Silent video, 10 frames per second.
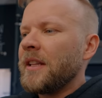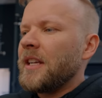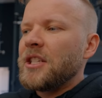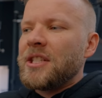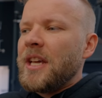They
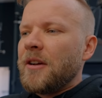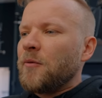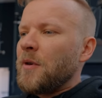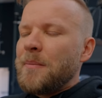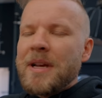just think
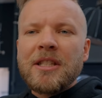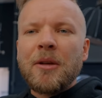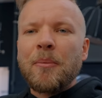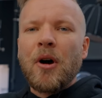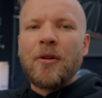we missed
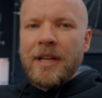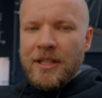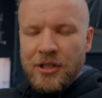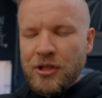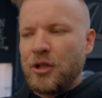the boat,
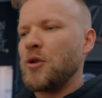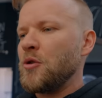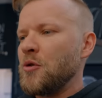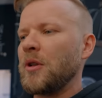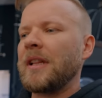it's too